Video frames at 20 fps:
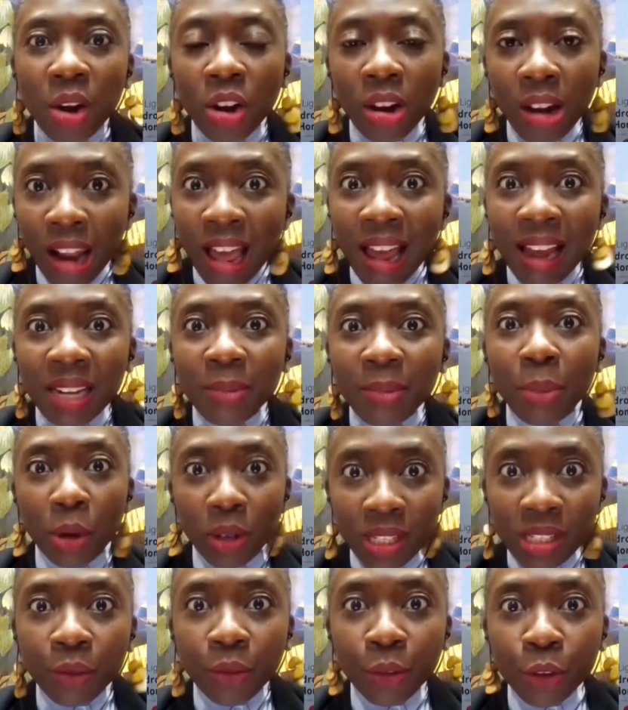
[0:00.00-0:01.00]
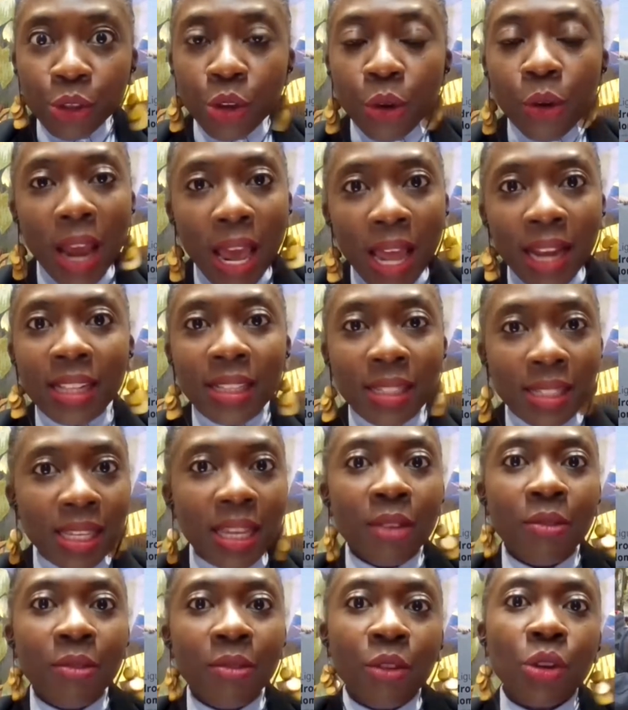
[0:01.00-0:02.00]
online police officer, and it's
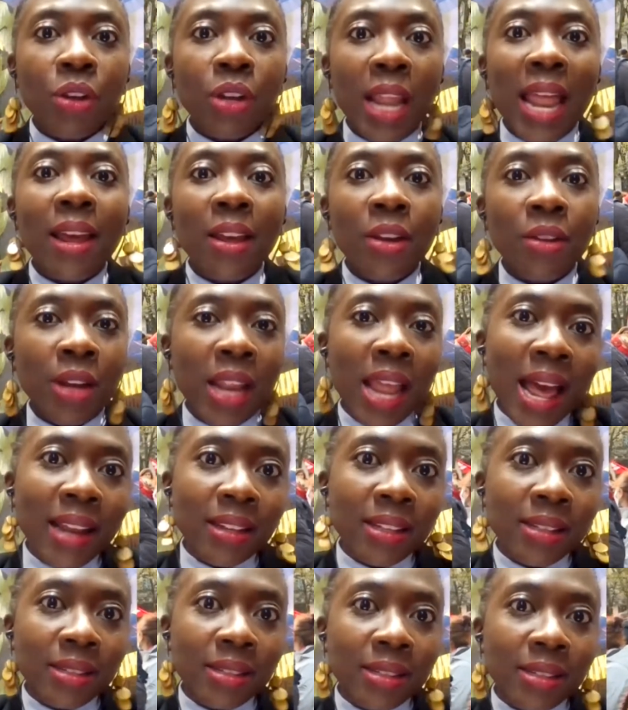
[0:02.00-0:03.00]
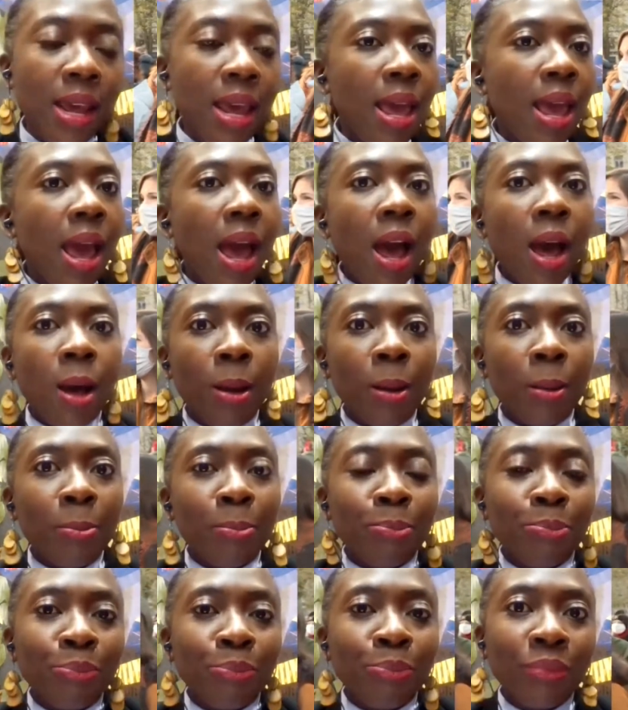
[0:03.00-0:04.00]
even an added
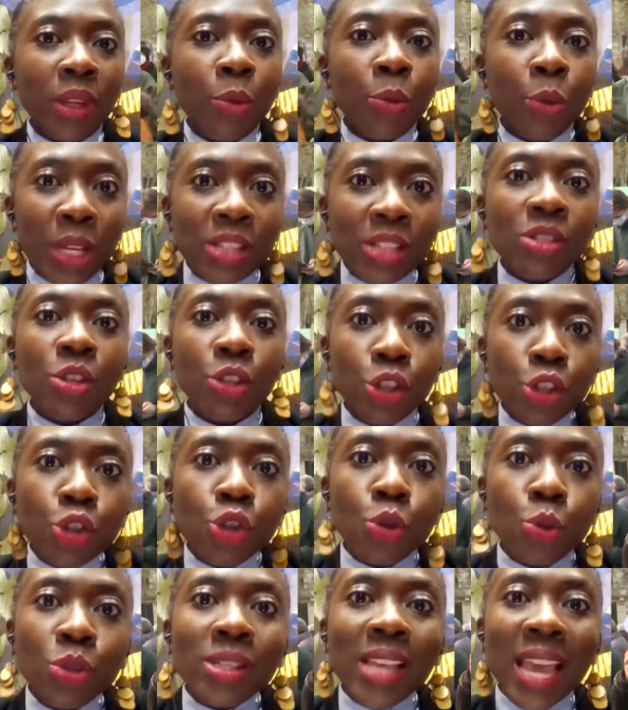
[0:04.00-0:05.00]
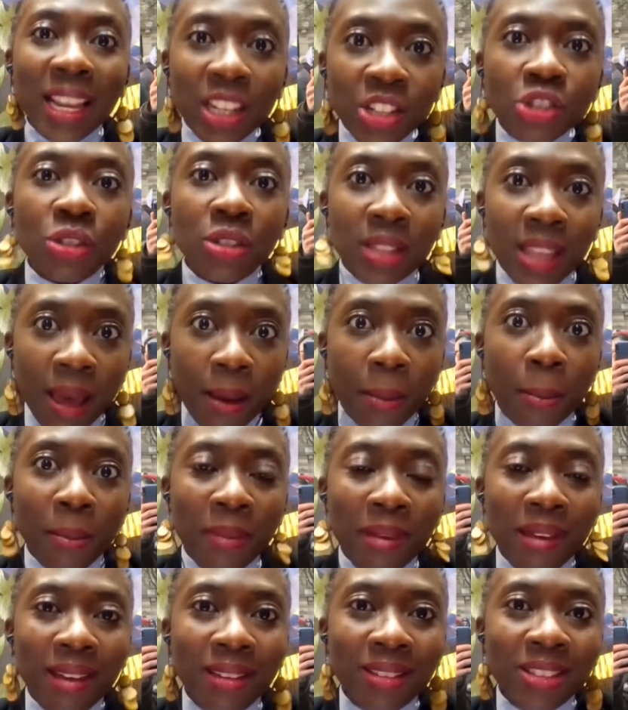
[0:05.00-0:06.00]
reason to sanction them.
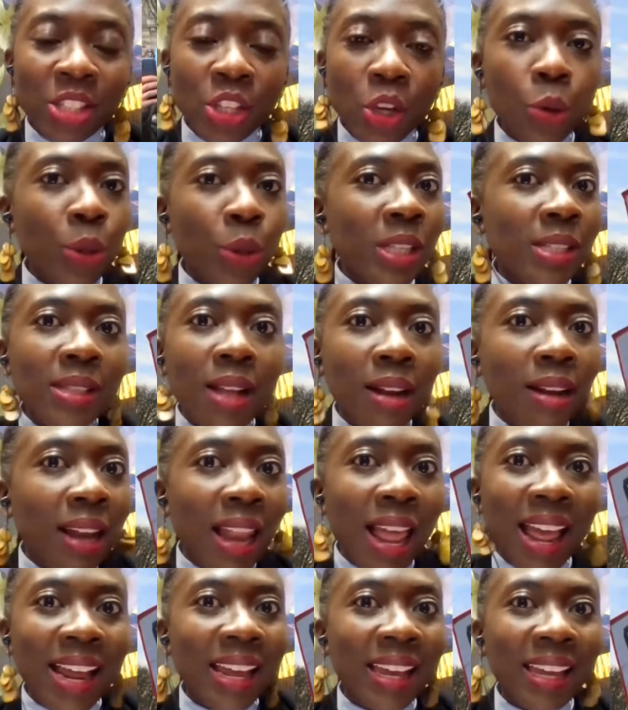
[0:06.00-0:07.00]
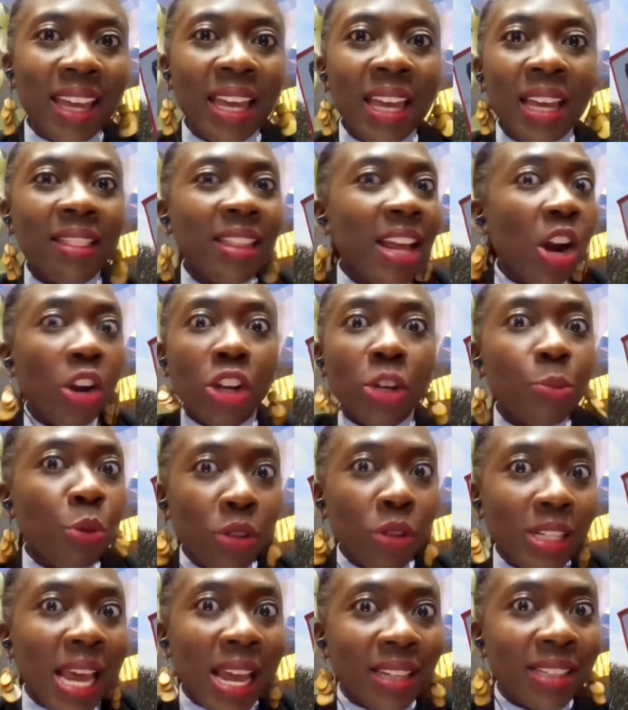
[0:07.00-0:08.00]
So it's not like they are not
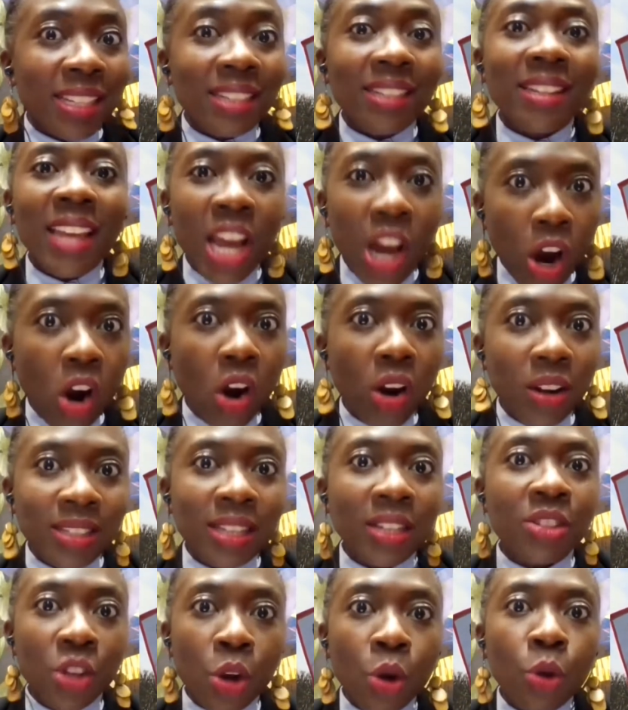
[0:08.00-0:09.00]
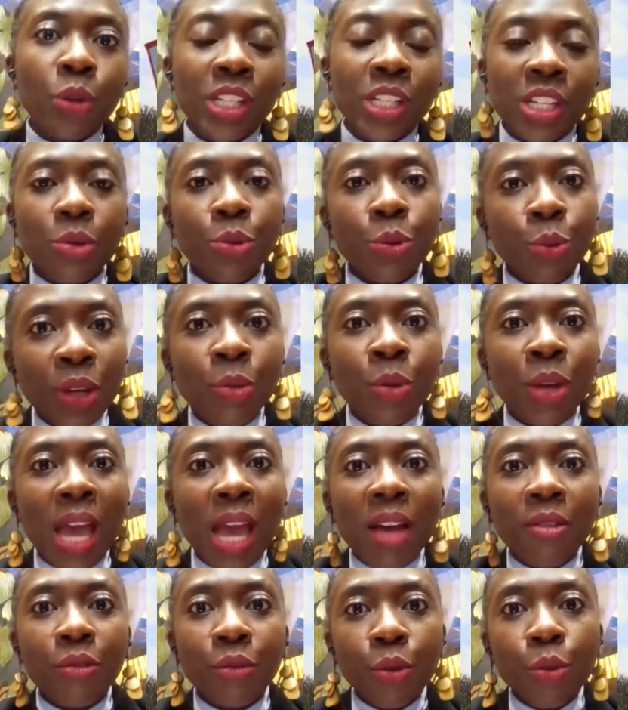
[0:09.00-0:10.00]
protected. They are. There's already, we
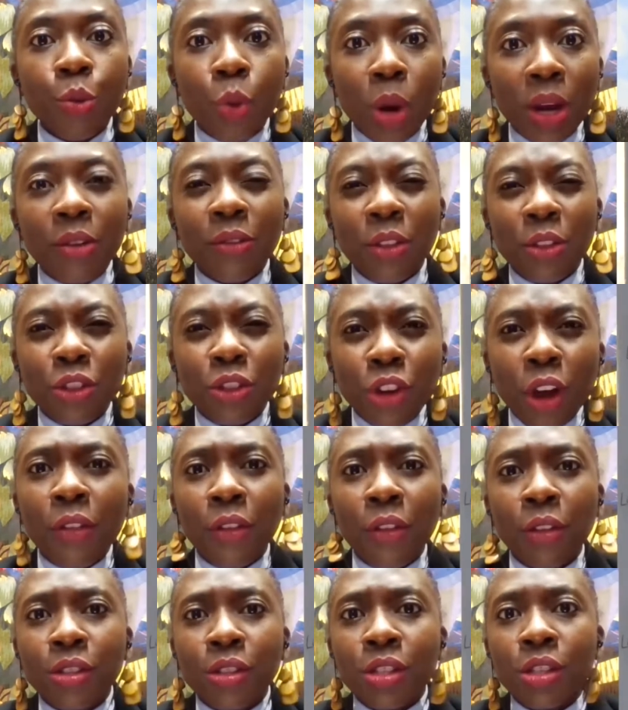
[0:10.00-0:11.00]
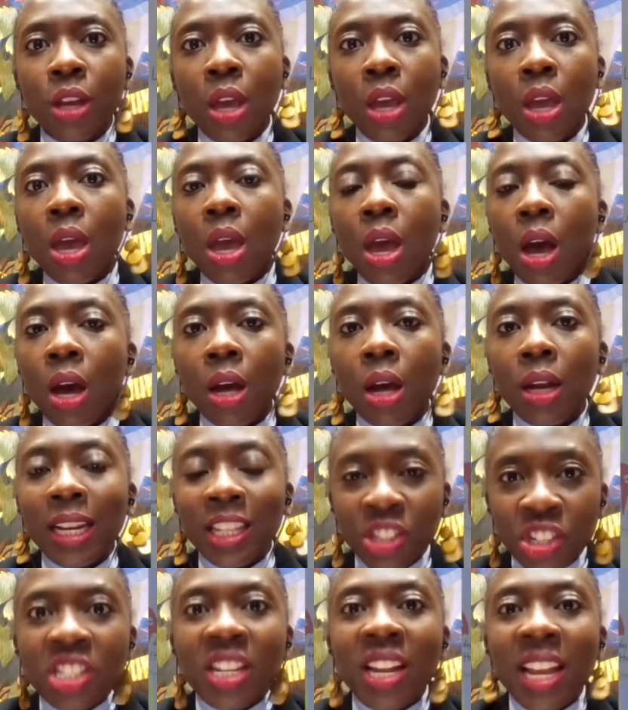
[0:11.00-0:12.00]
have one of the toughest
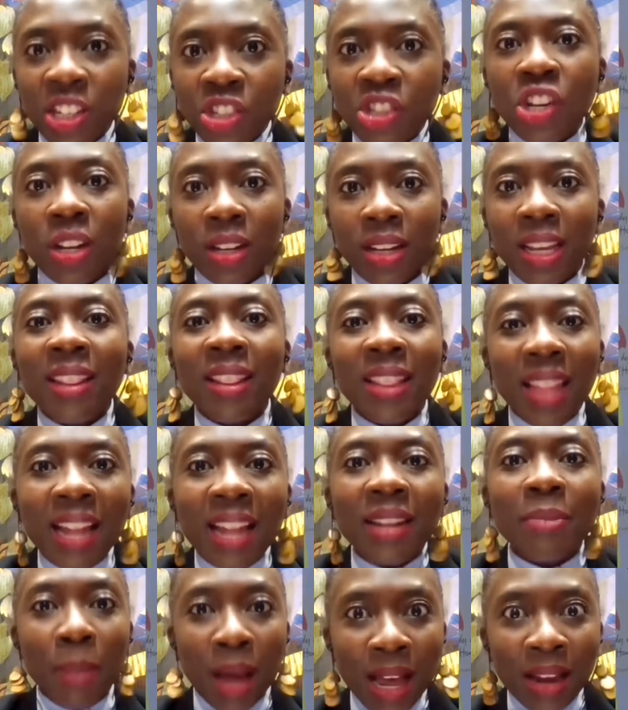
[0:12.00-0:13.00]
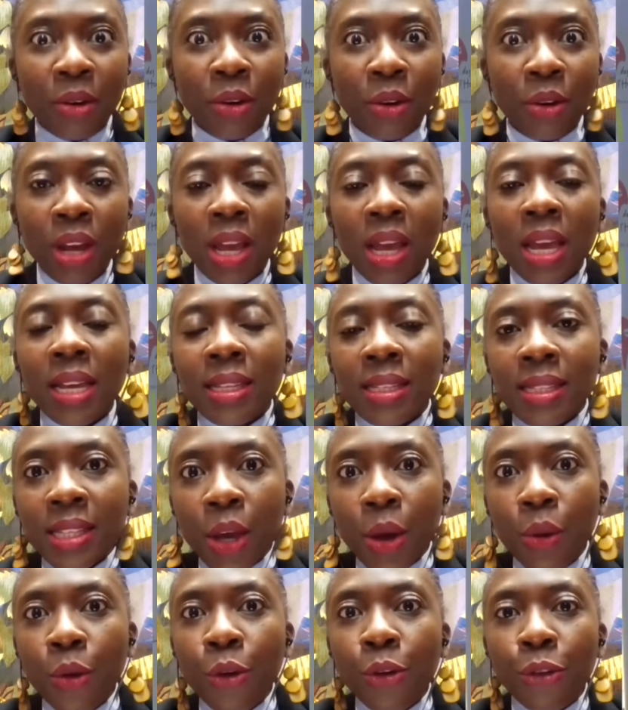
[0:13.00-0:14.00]
legislation in that matter.
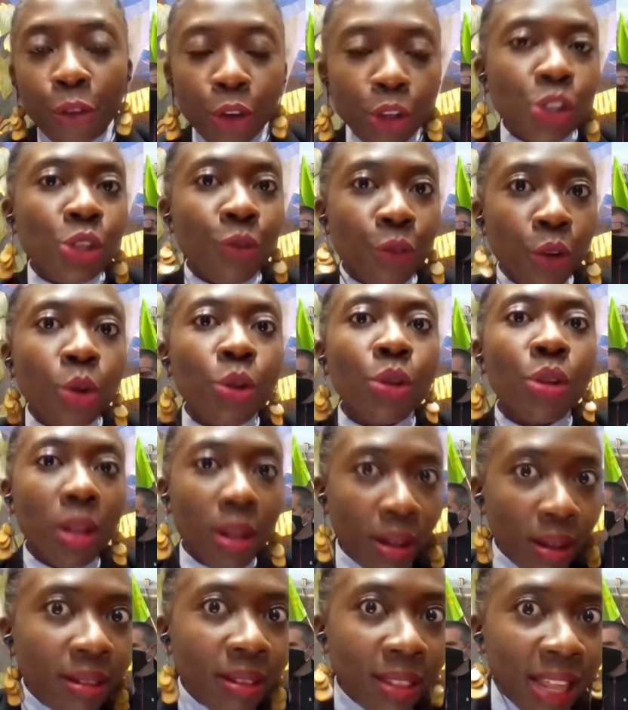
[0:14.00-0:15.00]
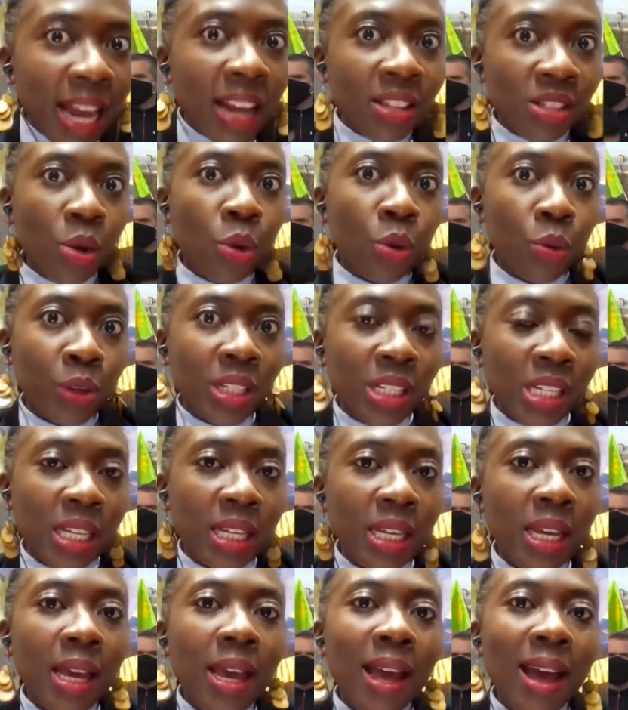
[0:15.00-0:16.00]
So first of all, there's
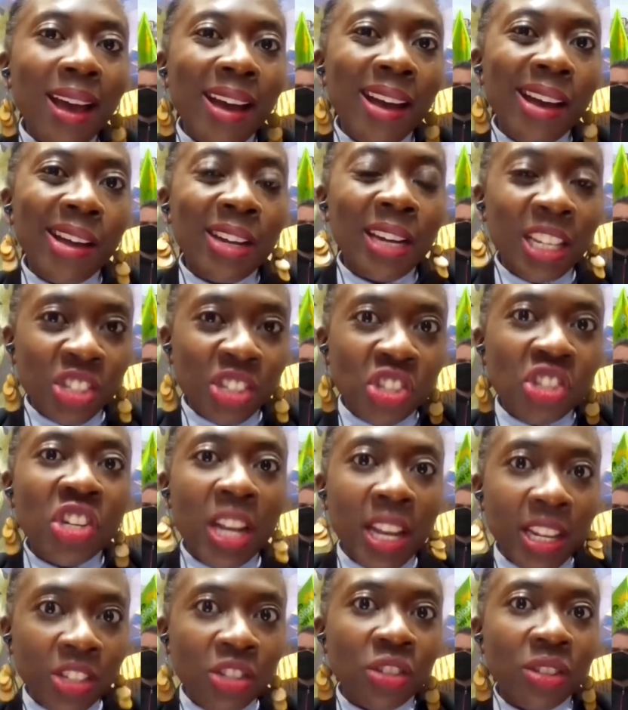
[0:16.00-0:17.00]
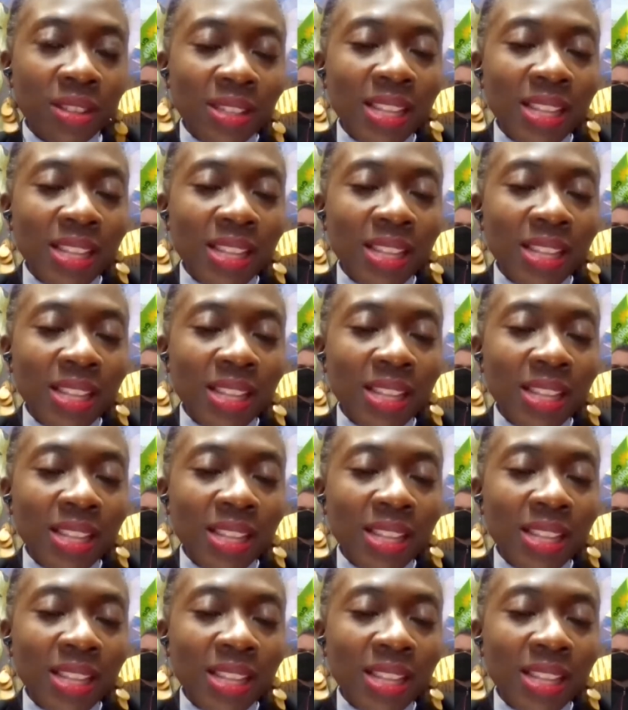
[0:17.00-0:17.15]
already a legislation